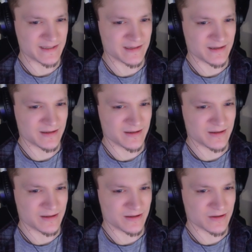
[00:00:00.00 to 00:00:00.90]

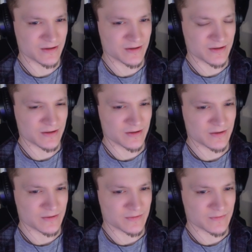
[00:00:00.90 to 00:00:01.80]

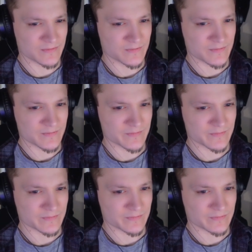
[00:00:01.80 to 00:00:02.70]

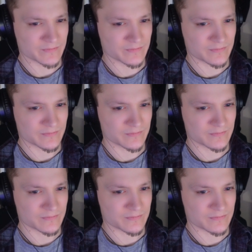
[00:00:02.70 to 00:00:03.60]

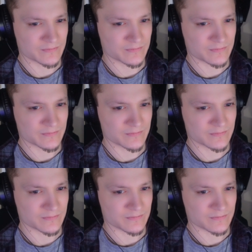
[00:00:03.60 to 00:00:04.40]
[no speech]